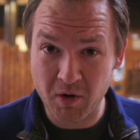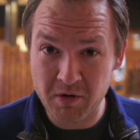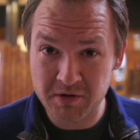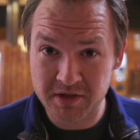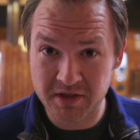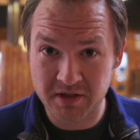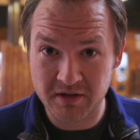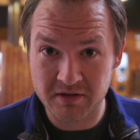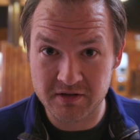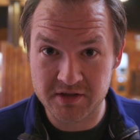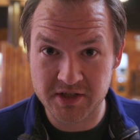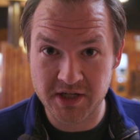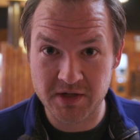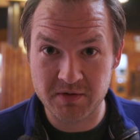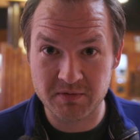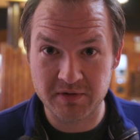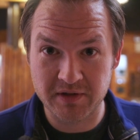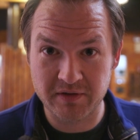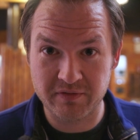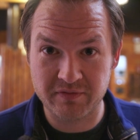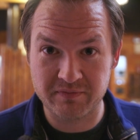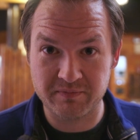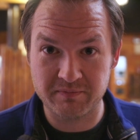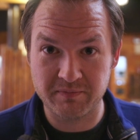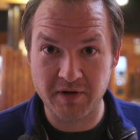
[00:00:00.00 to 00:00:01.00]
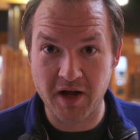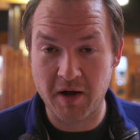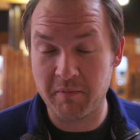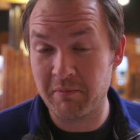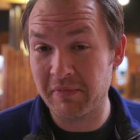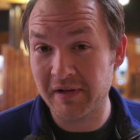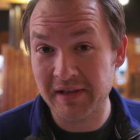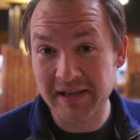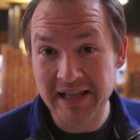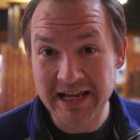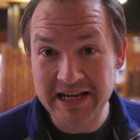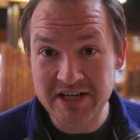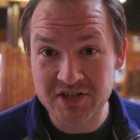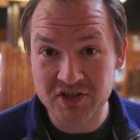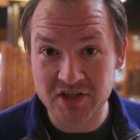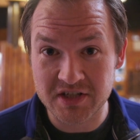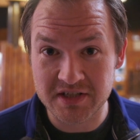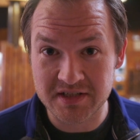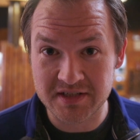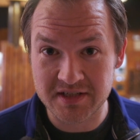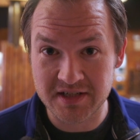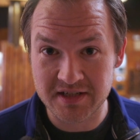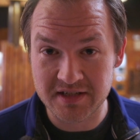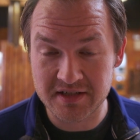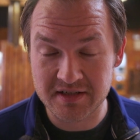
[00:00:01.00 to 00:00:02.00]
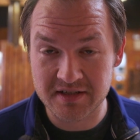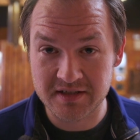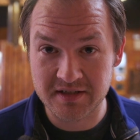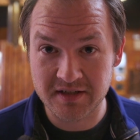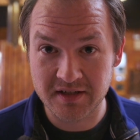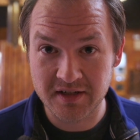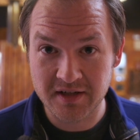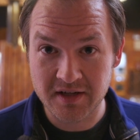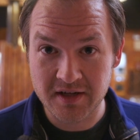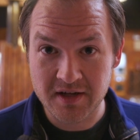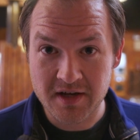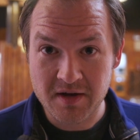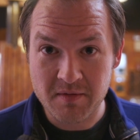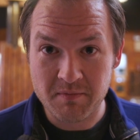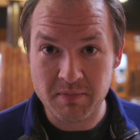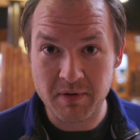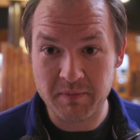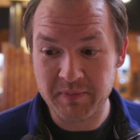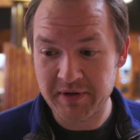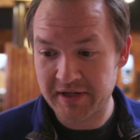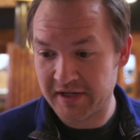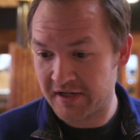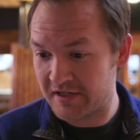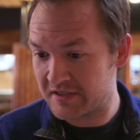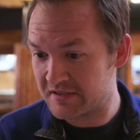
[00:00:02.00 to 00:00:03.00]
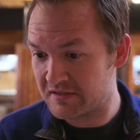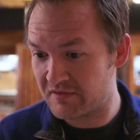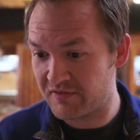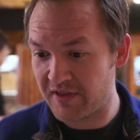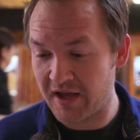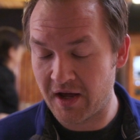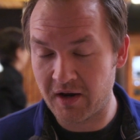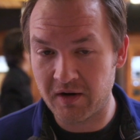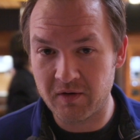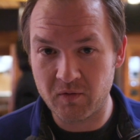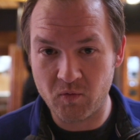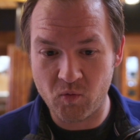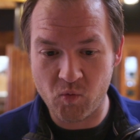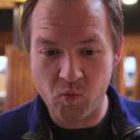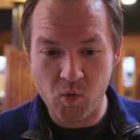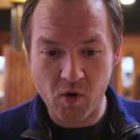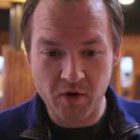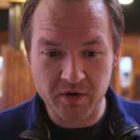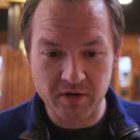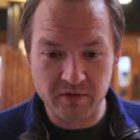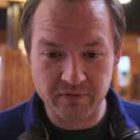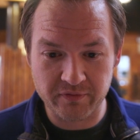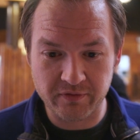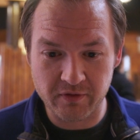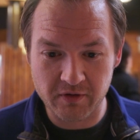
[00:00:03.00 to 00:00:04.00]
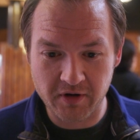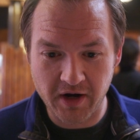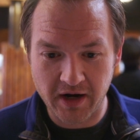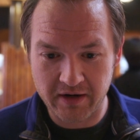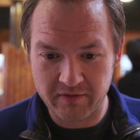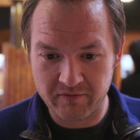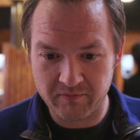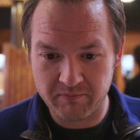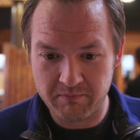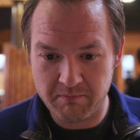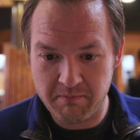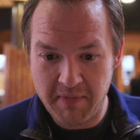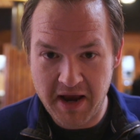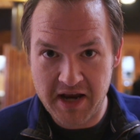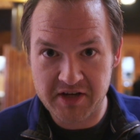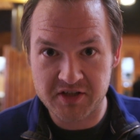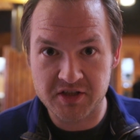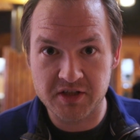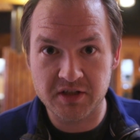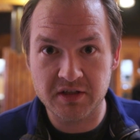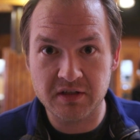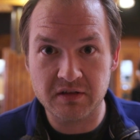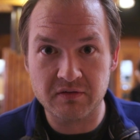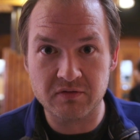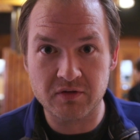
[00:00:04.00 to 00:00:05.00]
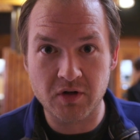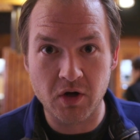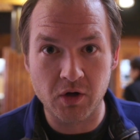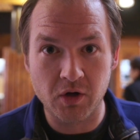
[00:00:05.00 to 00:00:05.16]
Roti are generally a Malaysian dish, but because of that wonderful kind of meshing of